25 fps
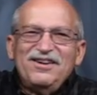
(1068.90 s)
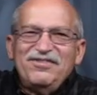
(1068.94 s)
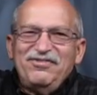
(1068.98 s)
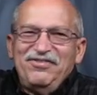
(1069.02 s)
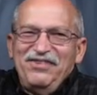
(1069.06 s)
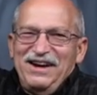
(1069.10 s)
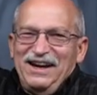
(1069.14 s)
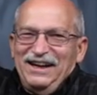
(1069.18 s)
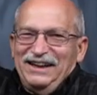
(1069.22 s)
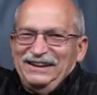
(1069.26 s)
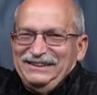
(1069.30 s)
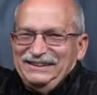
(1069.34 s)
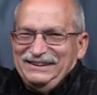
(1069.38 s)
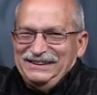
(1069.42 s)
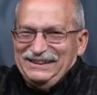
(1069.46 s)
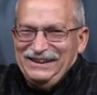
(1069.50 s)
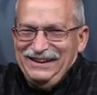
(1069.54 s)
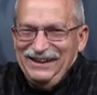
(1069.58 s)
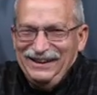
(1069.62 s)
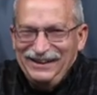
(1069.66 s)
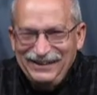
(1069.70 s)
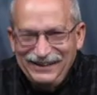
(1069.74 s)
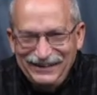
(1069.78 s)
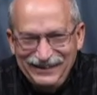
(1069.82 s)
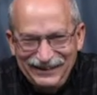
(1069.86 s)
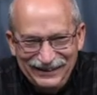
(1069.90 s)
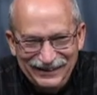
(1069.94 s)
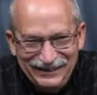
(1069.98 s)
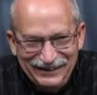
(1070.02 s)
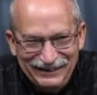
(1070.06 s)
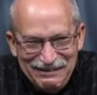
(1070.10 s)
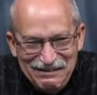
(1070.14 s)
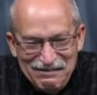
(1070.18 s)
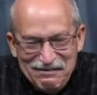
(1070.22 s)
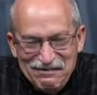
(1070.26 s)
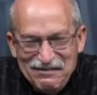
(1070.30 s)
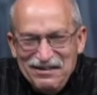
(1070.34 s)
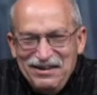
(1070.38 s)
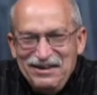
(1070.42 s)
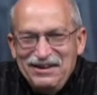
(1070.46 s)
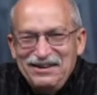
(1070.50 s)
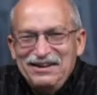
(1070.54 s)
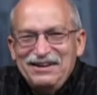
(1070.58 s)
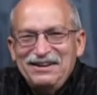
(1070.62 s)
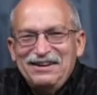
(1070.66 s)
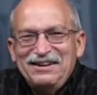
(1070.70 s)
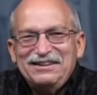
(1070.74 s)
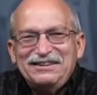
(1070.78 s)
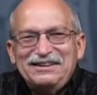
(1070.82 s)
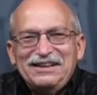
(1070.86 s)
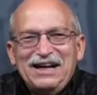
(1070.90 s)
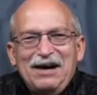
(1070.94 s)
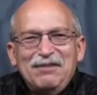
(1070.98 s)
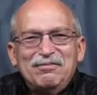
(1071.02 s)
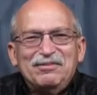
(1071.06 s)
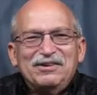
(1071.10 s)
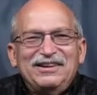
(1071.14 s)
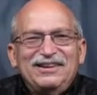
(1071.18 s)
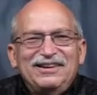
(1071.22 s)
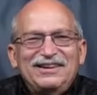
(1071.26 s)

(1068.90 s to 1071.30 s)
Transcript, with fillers: effects. Uh, top of